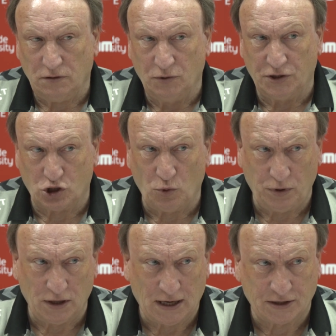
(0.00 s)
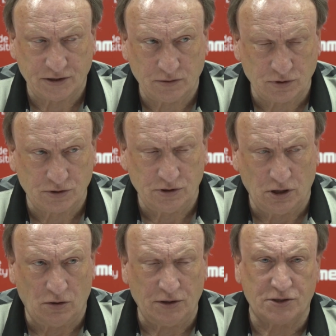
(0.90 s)
With a couple of lads, it was
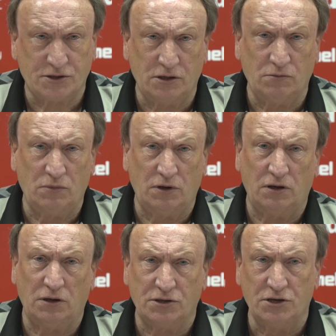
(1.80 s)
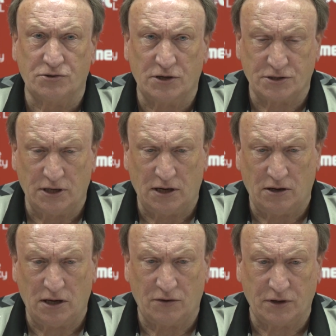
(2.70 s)
it's interesting
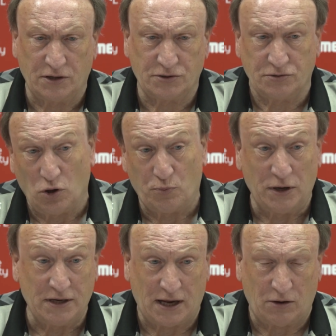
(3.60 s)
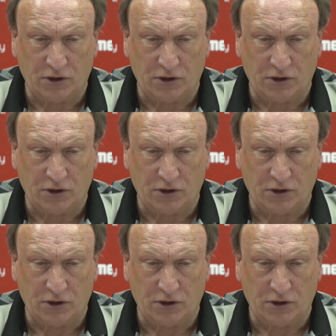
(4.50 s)
how things up and down.